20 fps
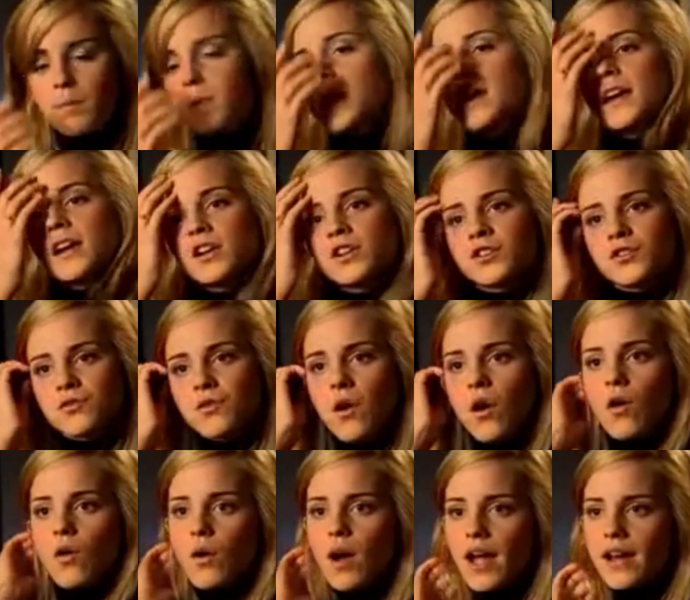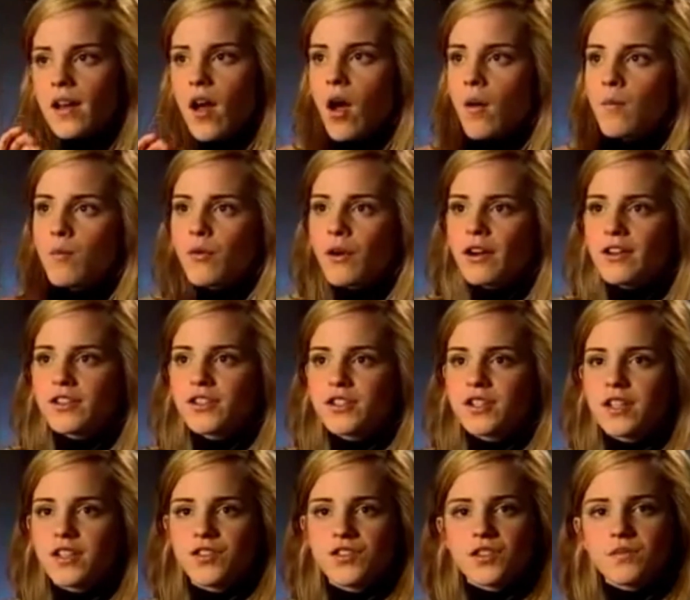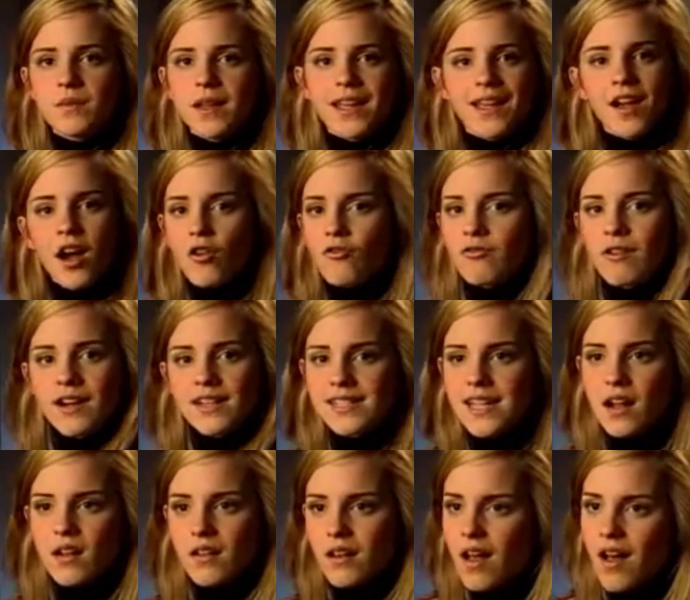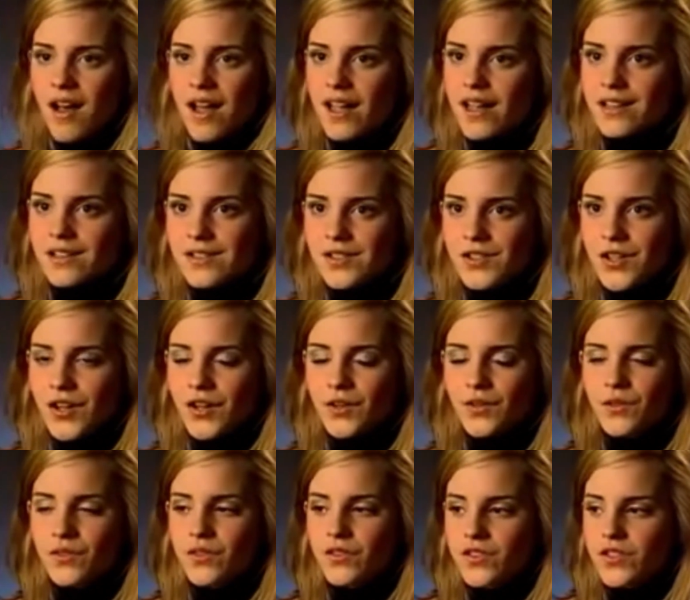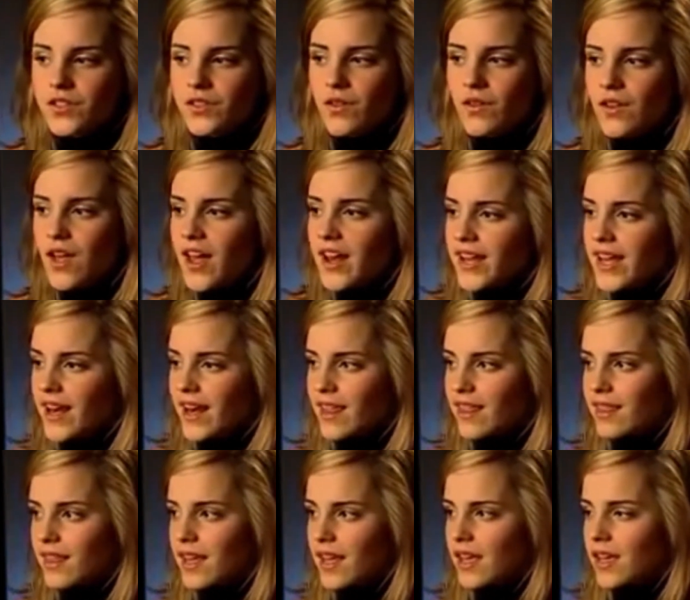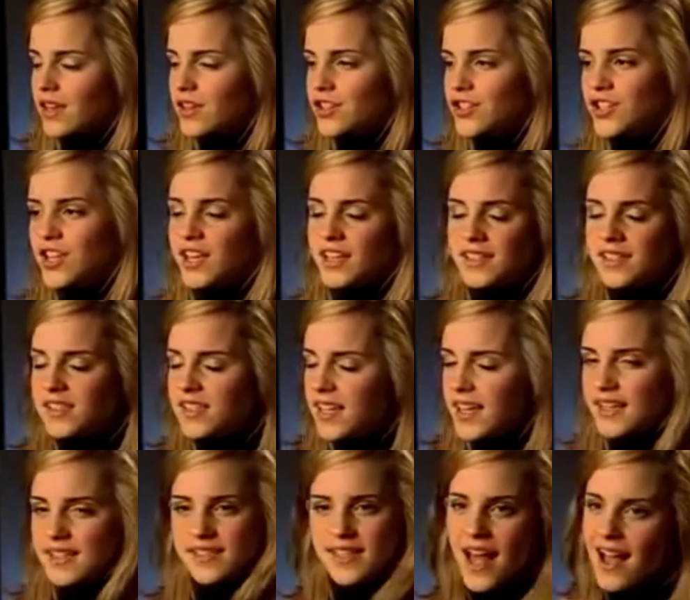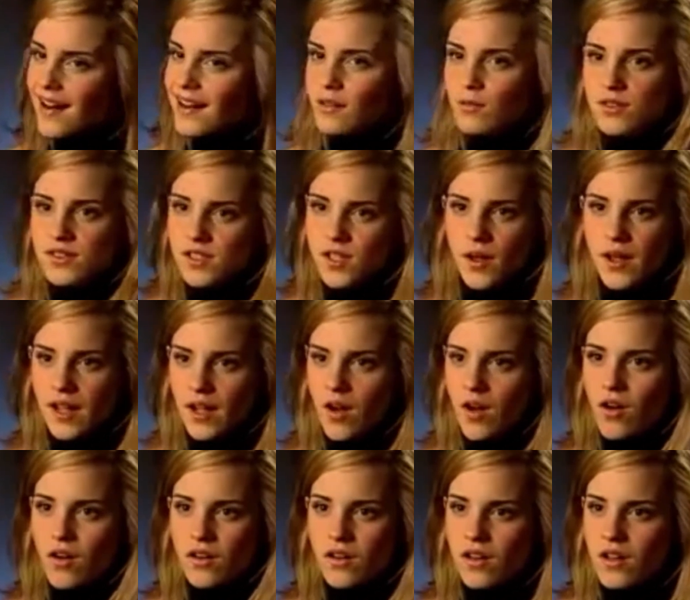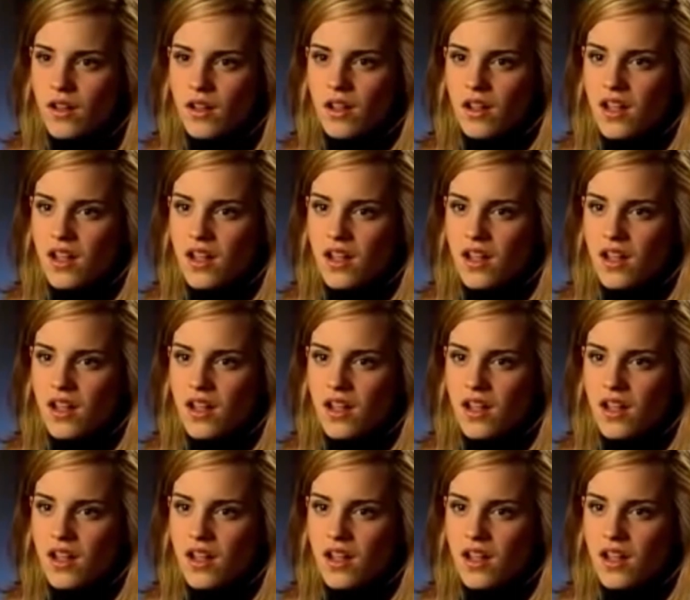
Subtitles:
be in control. And Umbridge is just making her write out lines. You know, she's not learning anything, and she can see exactly what's going on.